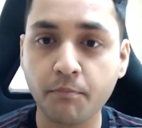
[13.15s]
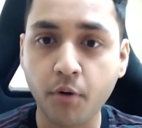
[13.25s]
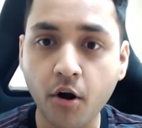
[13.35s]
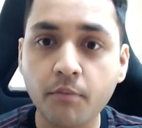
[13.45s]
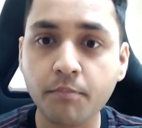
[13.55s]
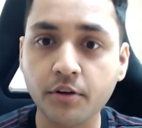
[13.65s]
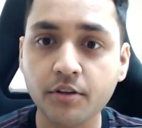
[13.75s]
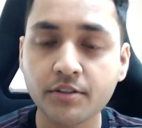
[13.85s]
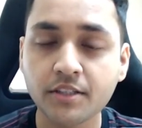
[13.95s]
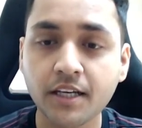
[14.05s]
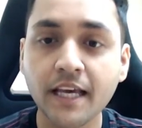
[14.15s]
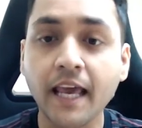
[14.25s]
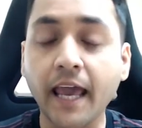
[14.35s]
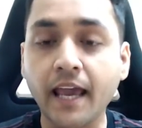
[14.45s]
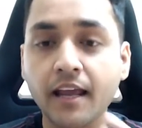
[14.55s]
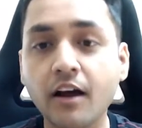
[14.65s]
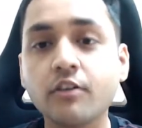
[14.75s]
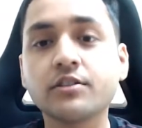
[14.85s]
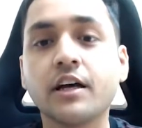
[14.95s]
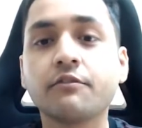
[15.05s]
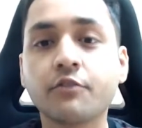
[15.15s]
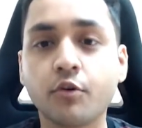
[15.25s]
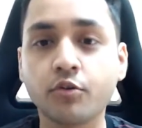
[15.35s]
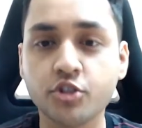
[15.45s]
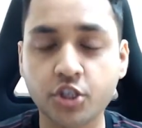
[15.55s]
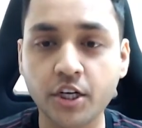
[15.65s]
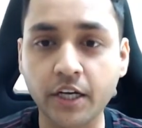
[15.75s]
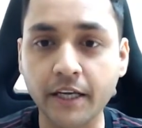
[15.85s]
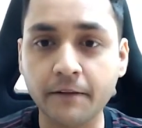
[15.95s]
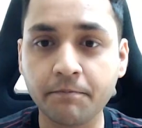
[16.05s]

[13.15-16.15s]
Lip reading: purpose in our self-growth journey.